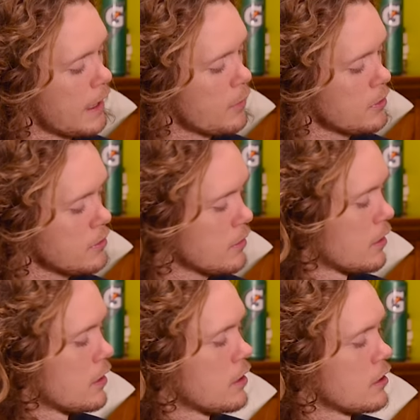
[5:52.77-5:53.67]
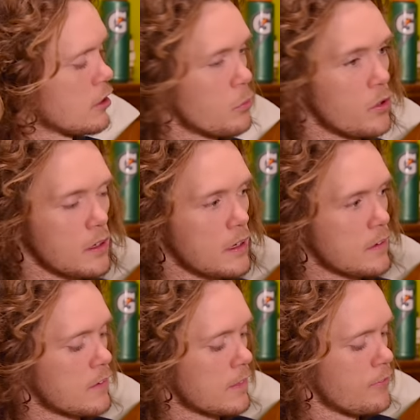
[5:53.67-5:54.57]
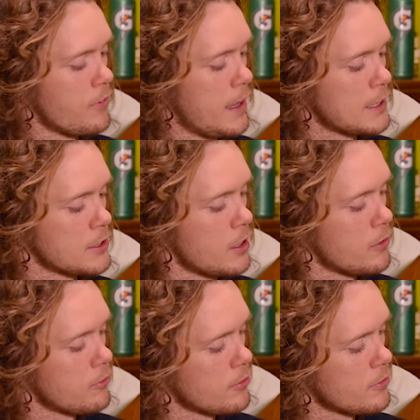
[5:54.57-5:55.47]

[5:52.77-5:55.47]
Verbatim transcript: that one, you won't set the flash off.